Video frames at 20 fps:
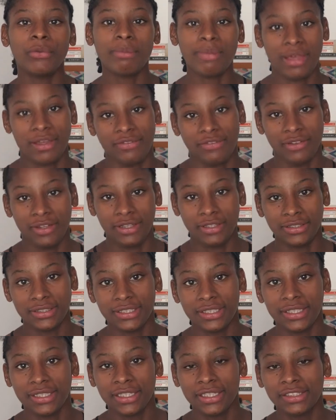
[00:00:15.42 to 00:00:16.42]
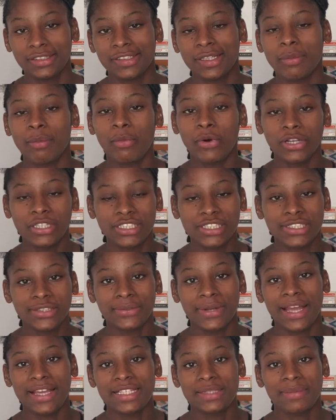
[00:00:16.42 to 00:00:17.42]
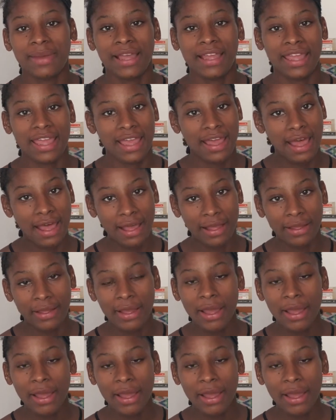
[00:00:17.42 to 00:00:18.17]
method to moisturize my hair,